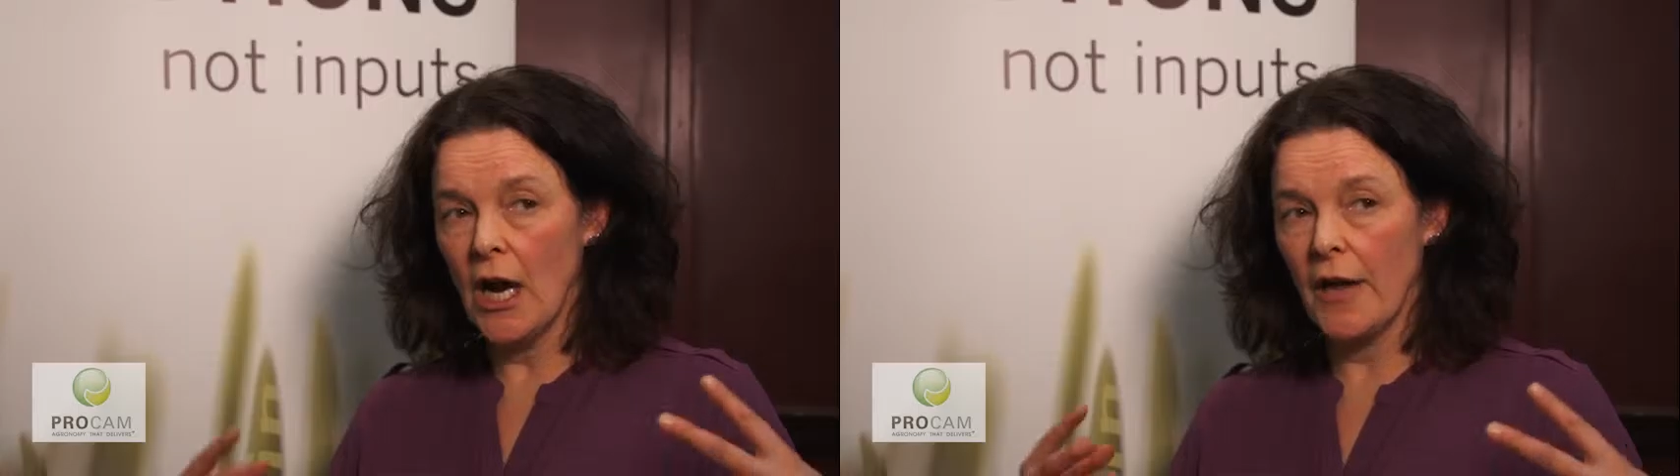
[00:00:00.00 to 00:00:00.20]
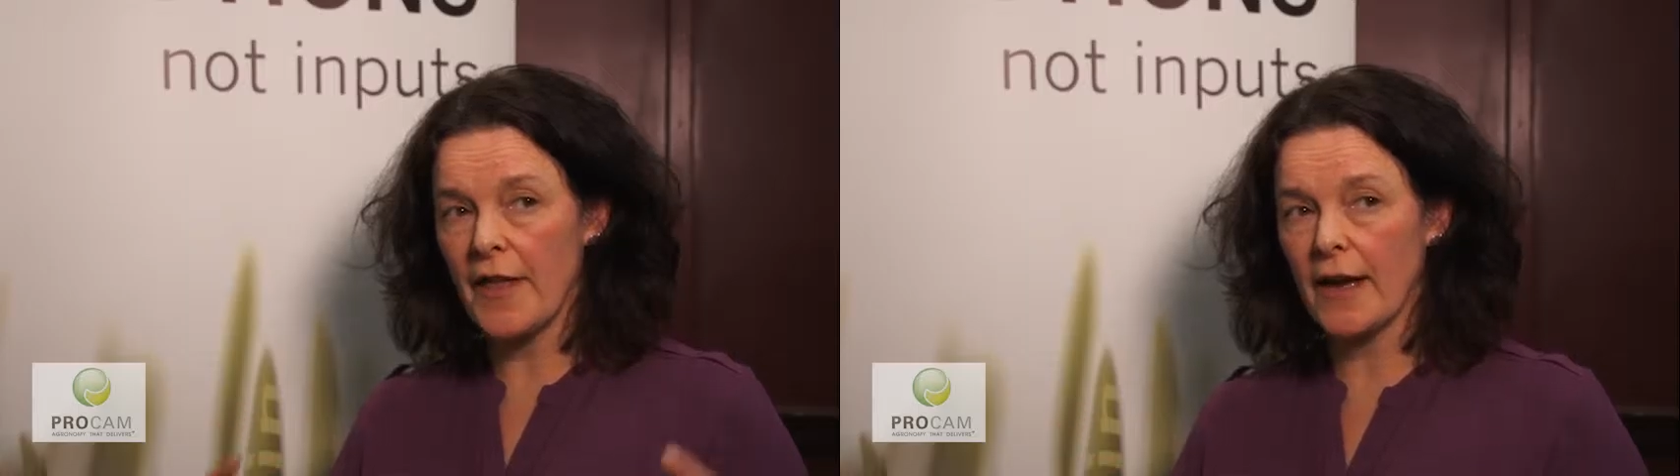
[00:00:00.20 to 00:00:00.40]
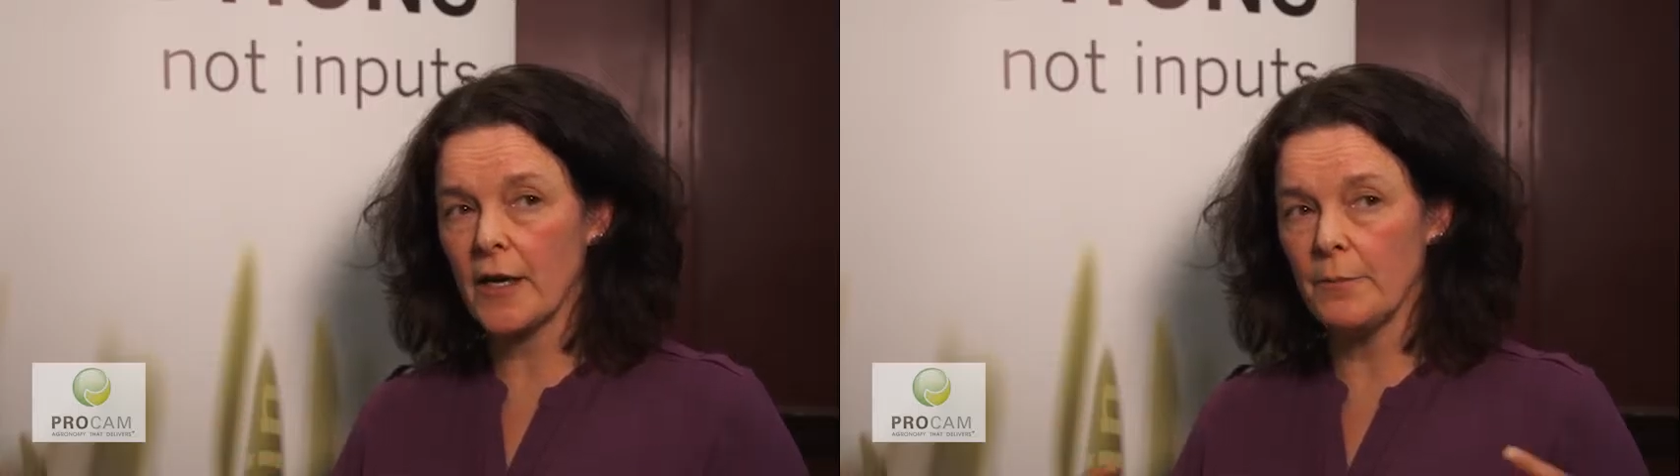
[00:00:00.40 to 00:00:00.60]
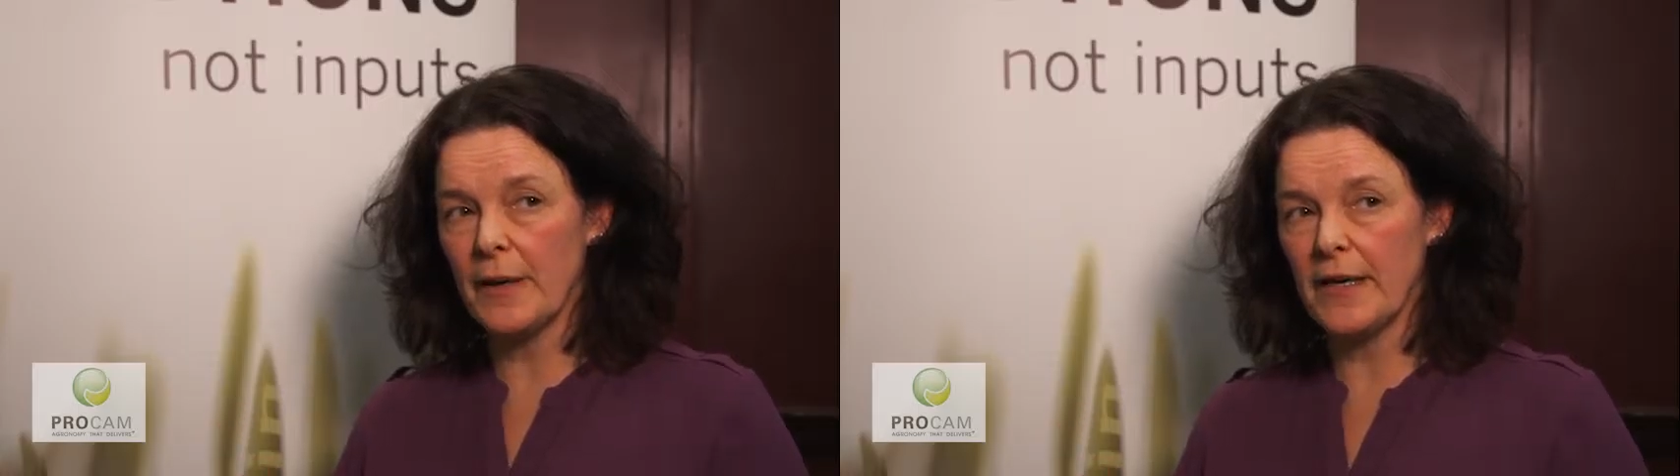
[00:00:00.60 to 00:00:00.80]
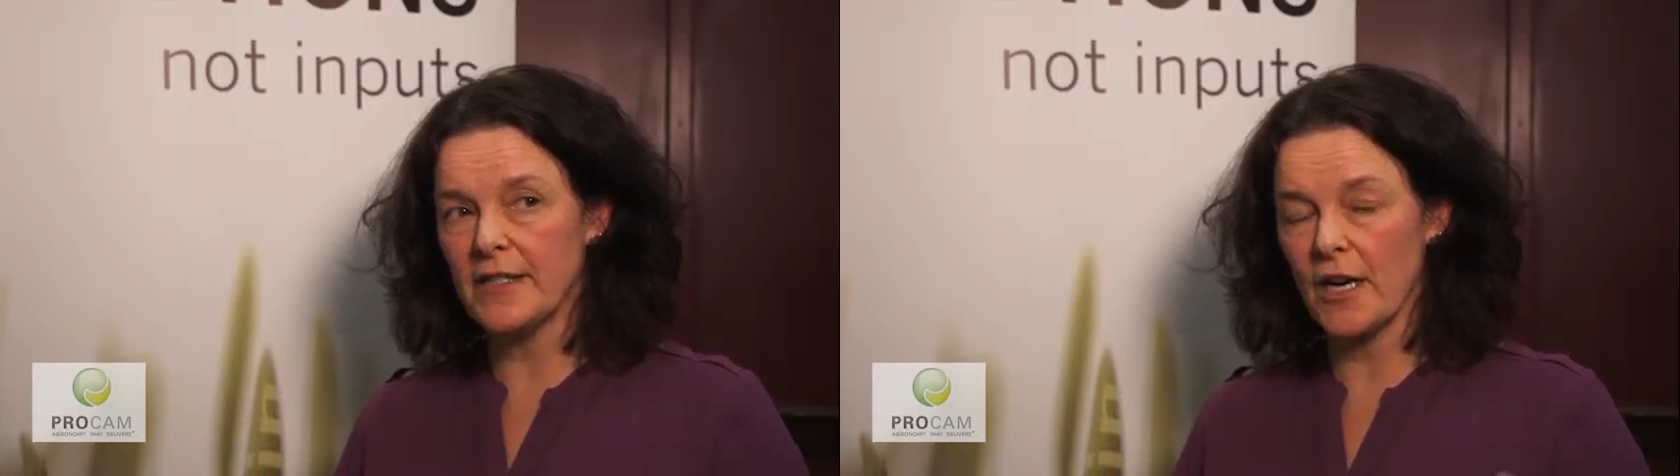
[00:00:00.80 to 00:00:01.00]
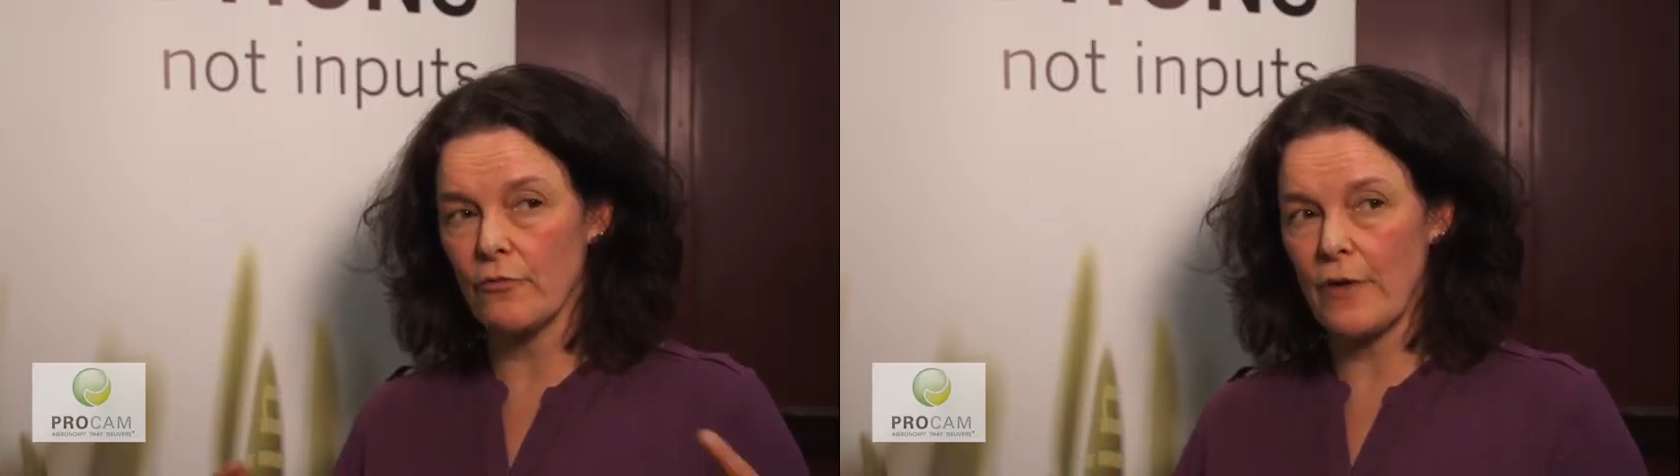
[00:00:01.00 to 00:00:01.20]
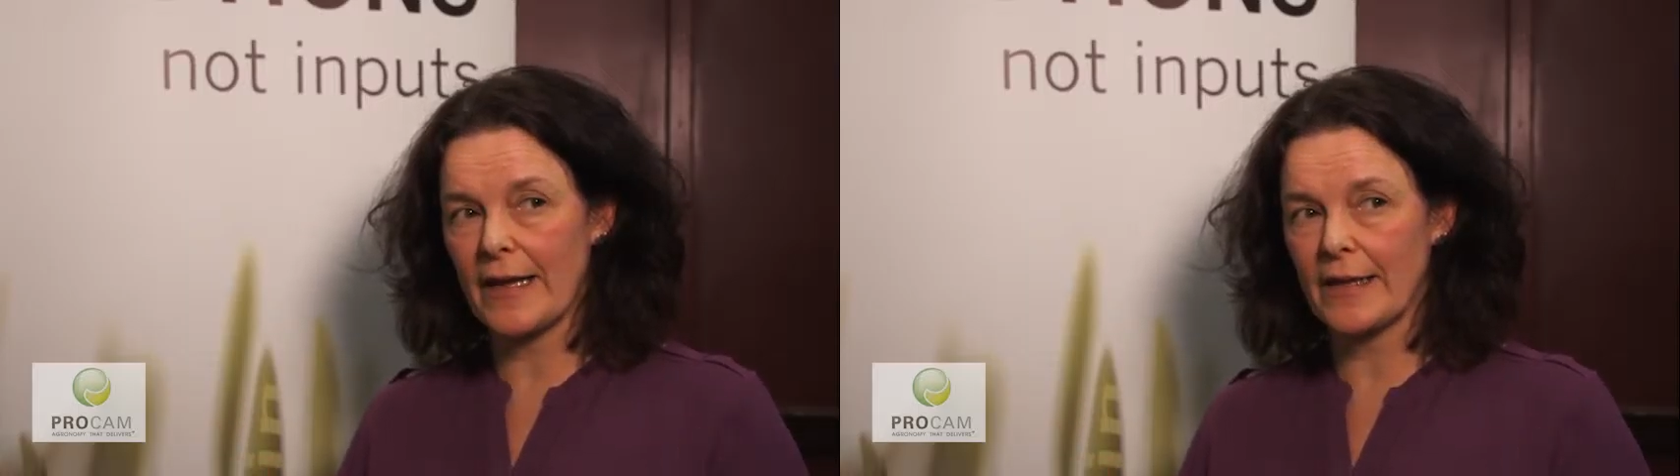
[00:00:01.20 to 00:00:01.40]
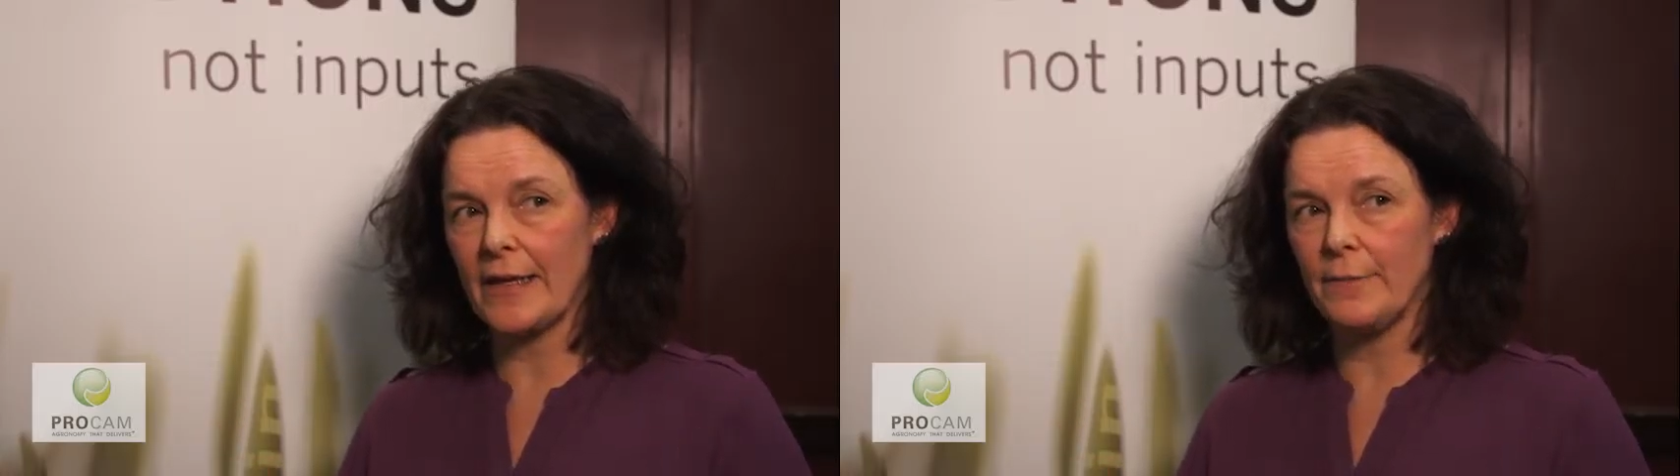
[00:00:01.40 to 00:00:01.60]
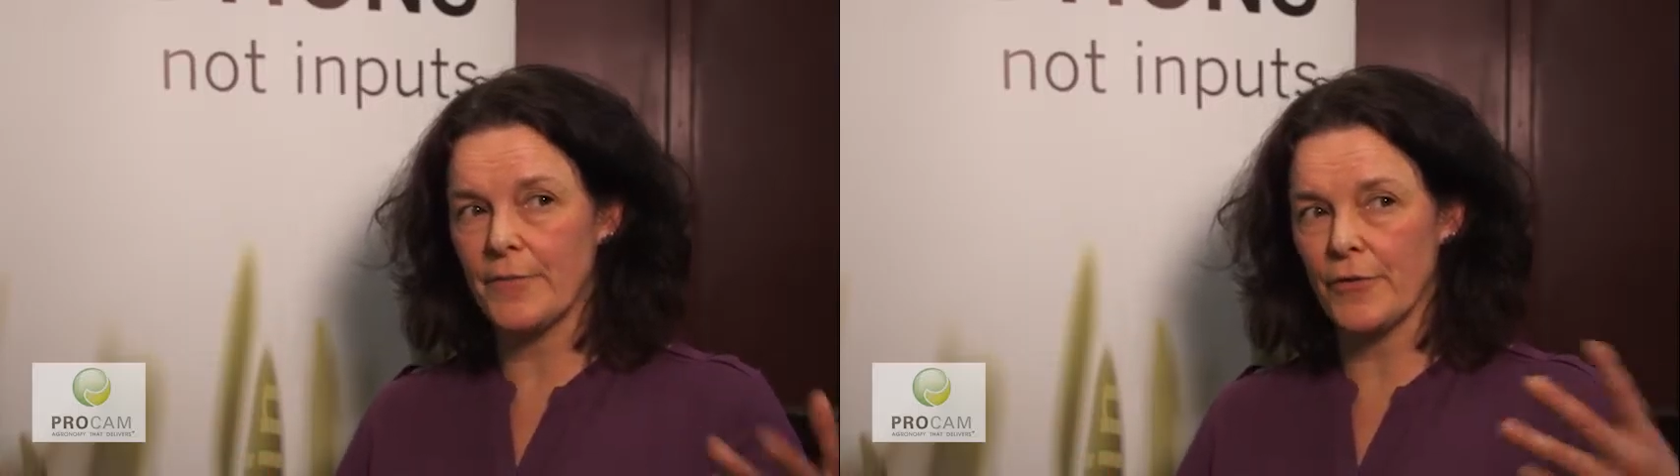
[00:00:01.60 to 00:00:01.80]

And that can be directly